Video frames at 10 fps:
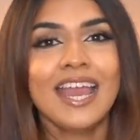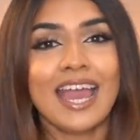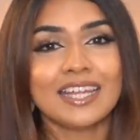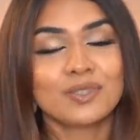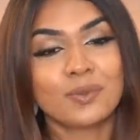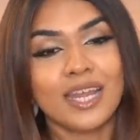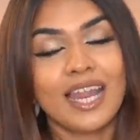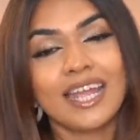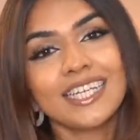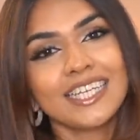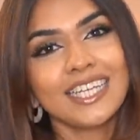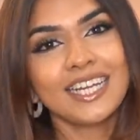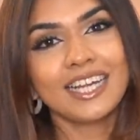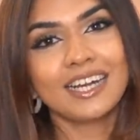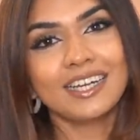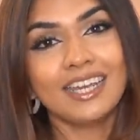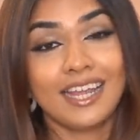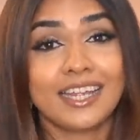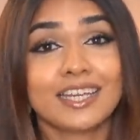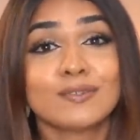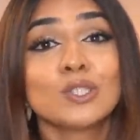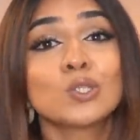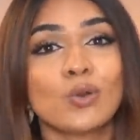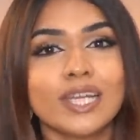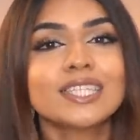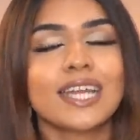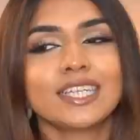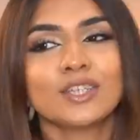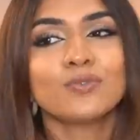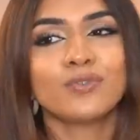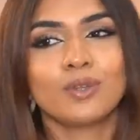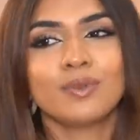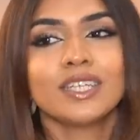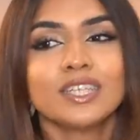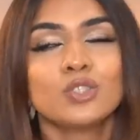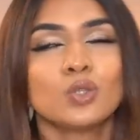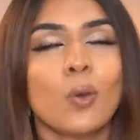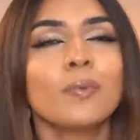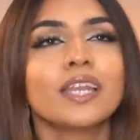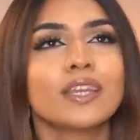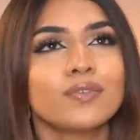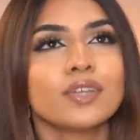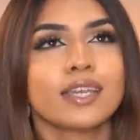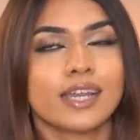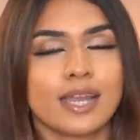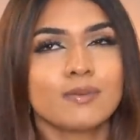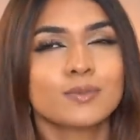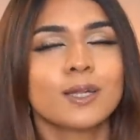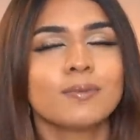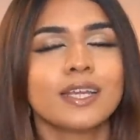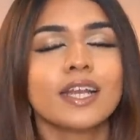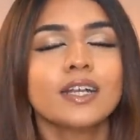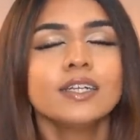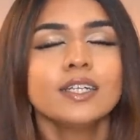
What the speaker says: as well. I really like it. I was so excited to film in it so many different times, but I'm like,